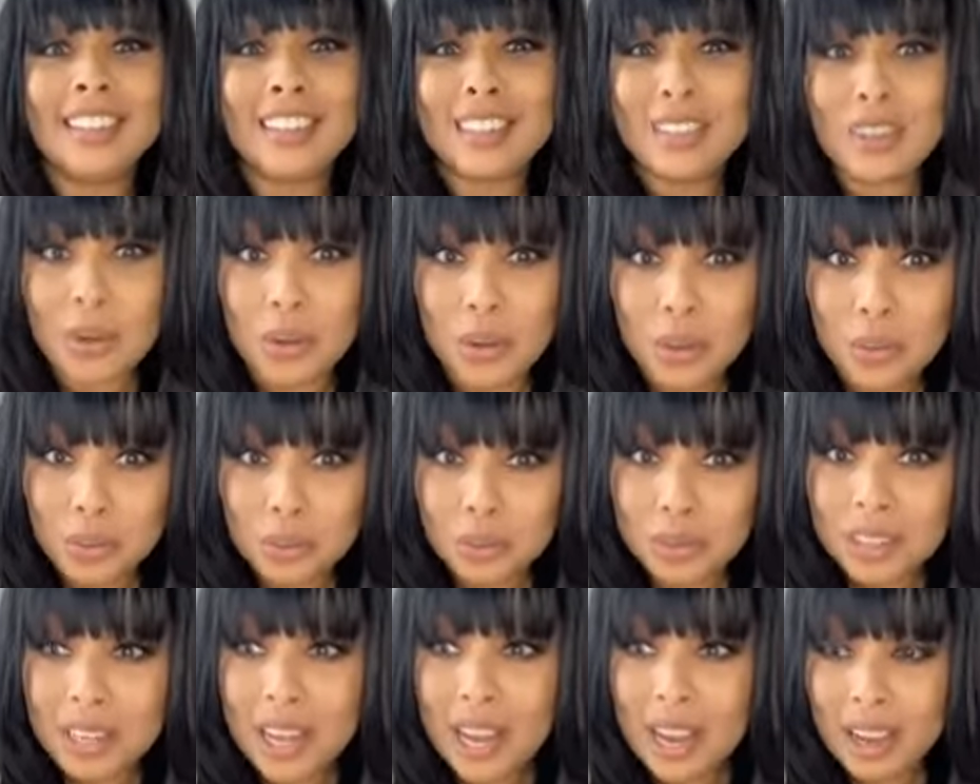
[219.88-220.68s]

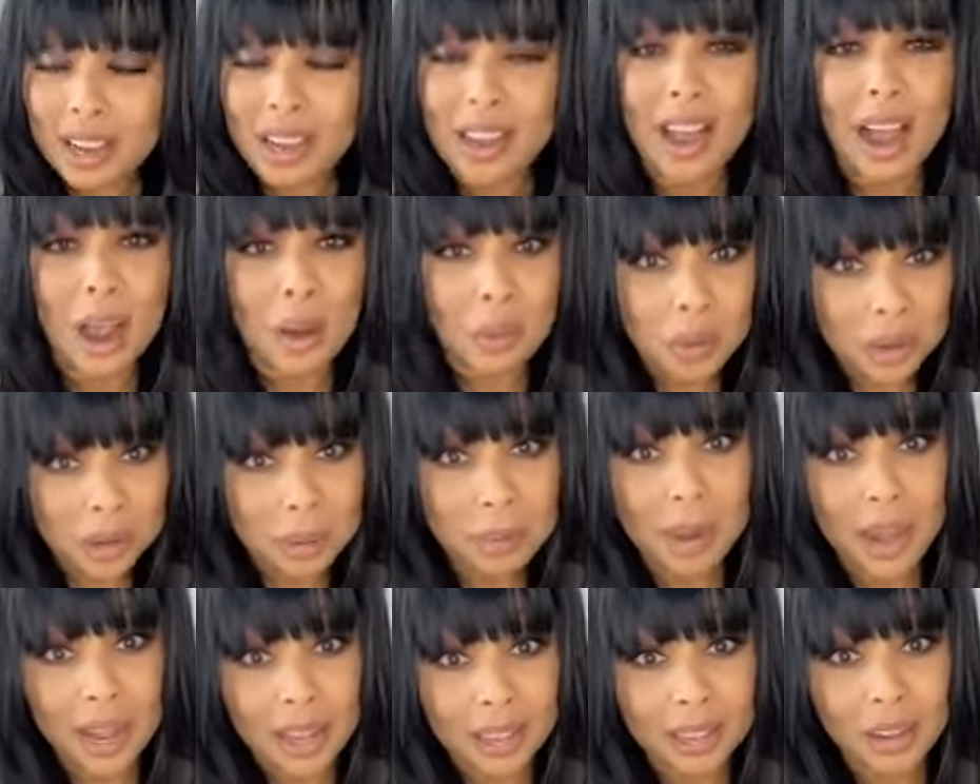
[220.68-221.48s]
So yeah, I want
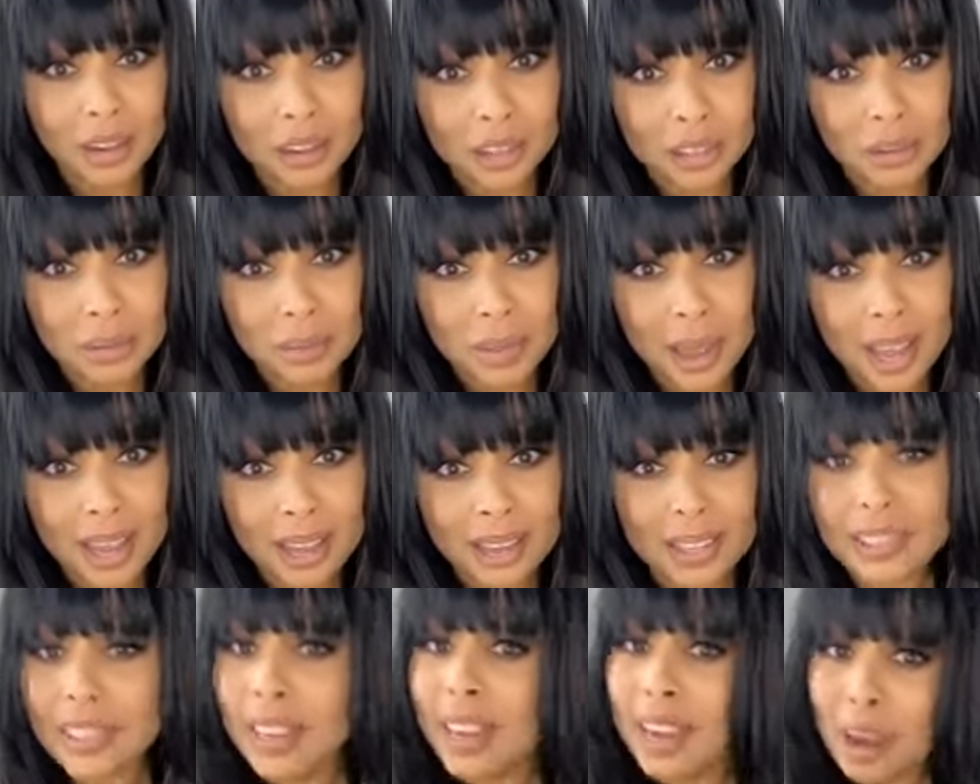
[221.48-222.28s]
to buy a laundromat.
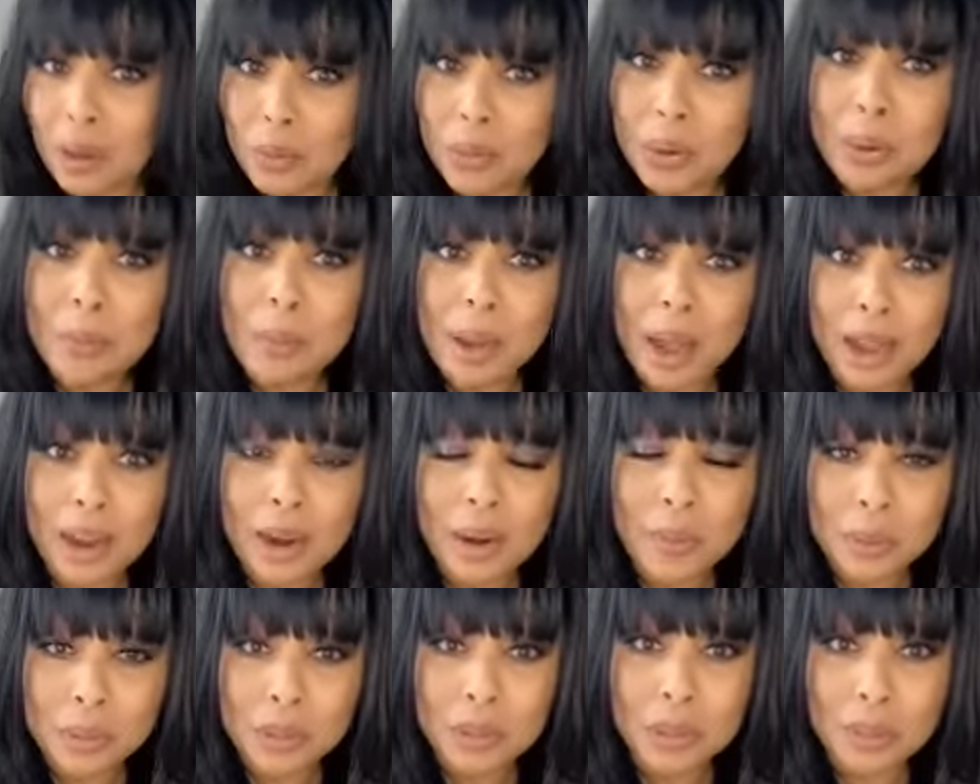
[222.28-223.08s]
Yeah, I want to buy a
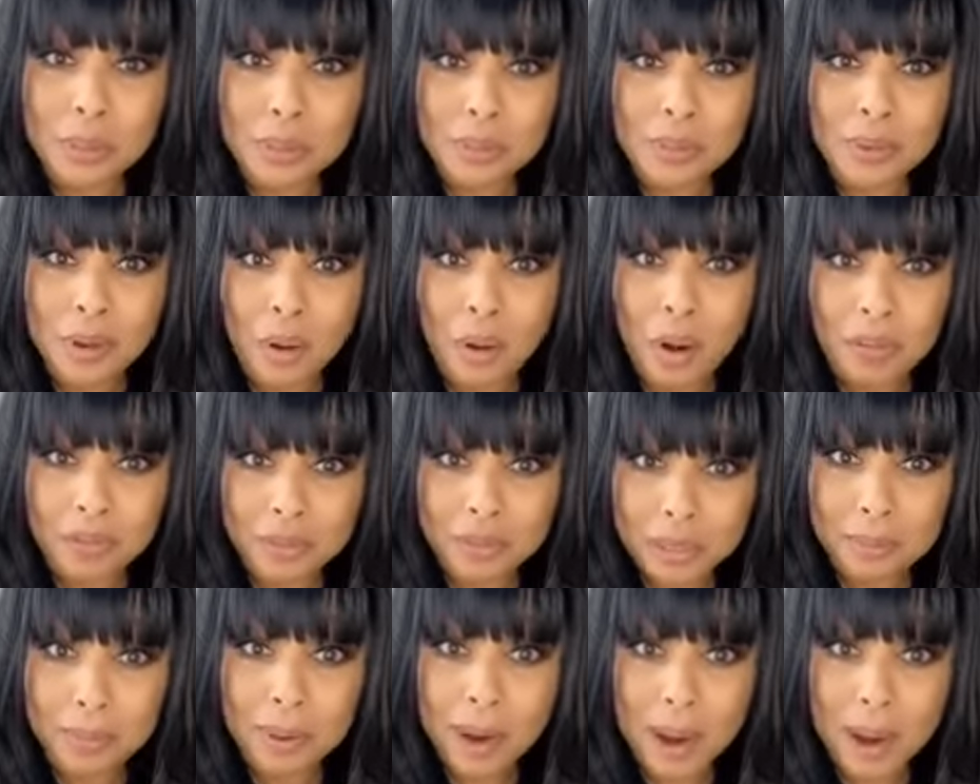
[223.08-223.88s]
commercial
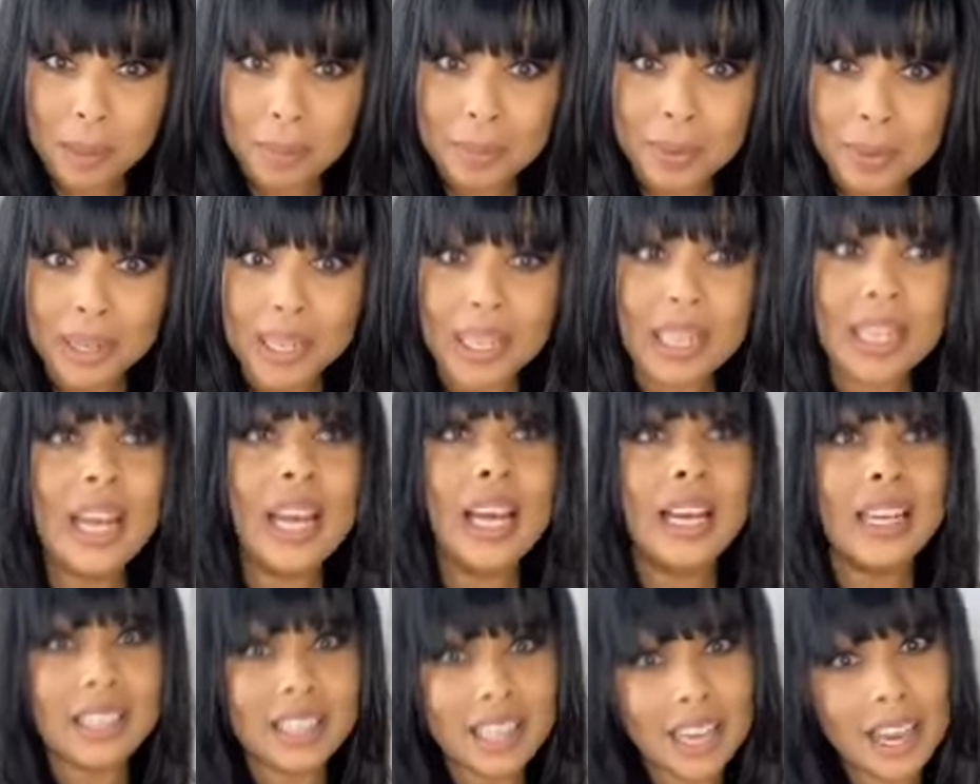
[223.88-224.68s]
office property.
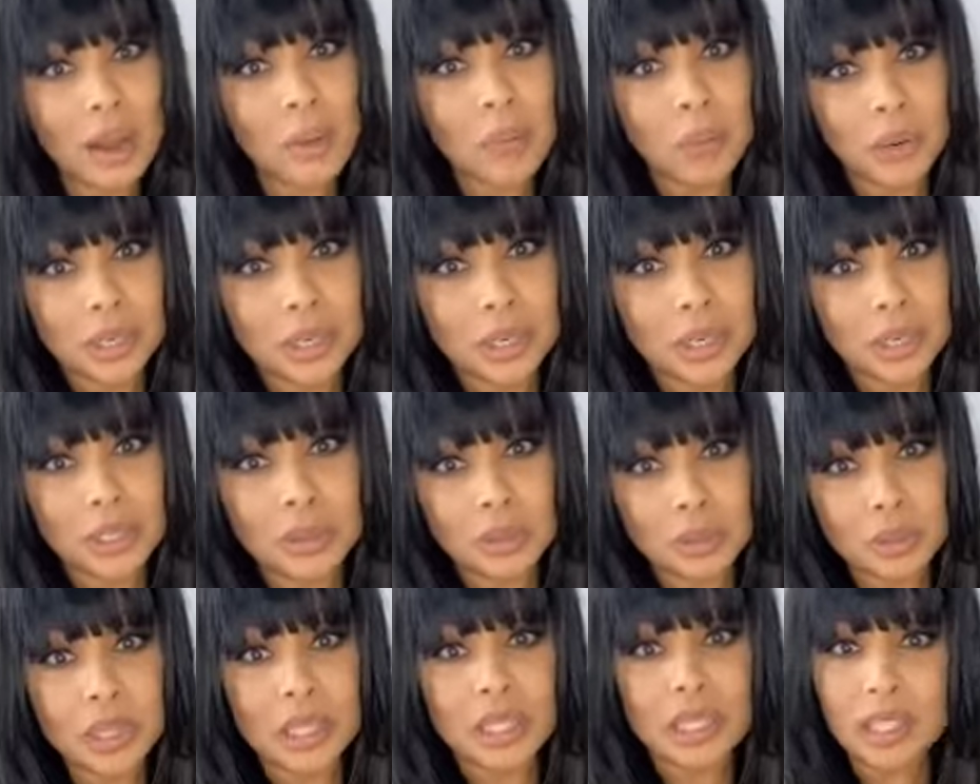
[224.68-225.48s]
Yeah, I want
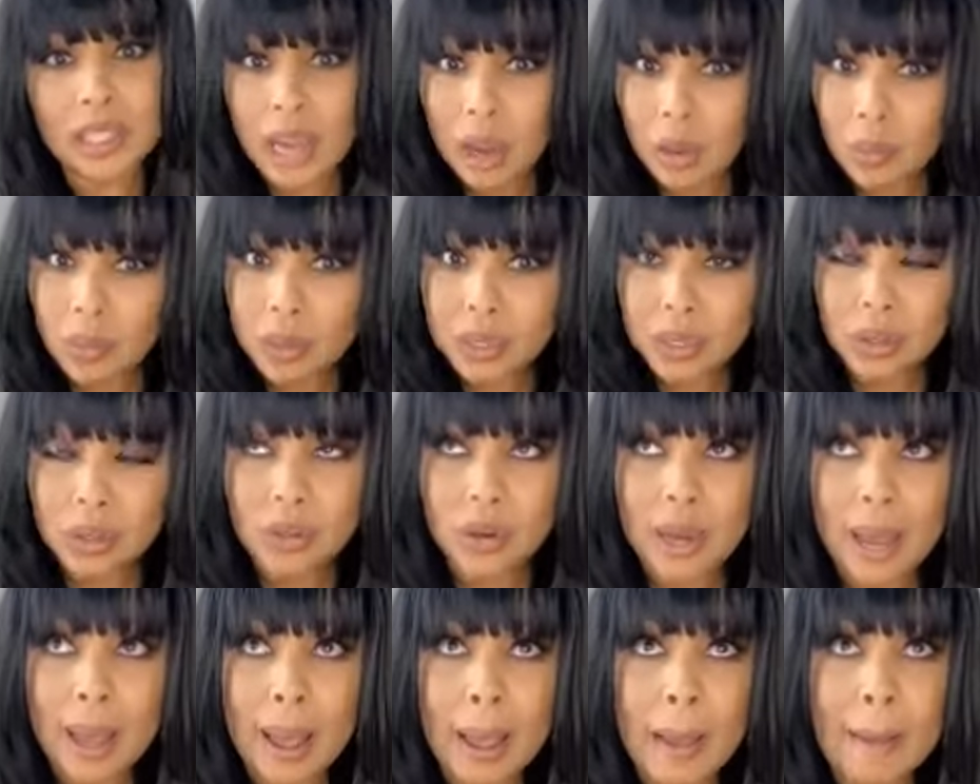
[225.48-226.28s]
to do this. Yeah, I want
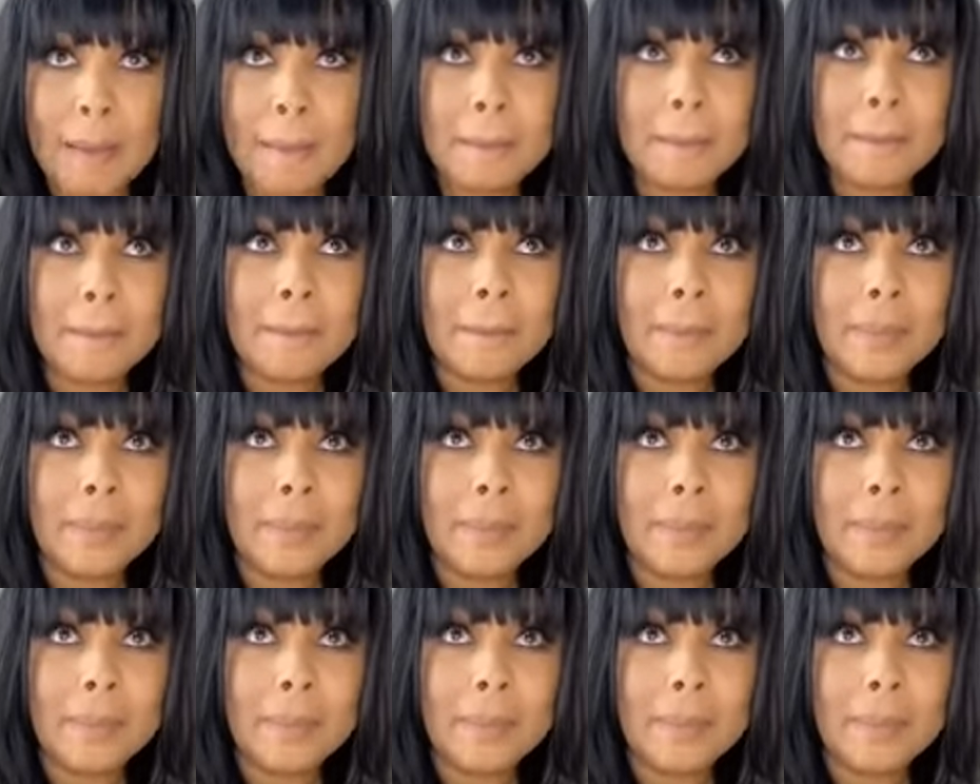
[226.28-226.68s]
to do that.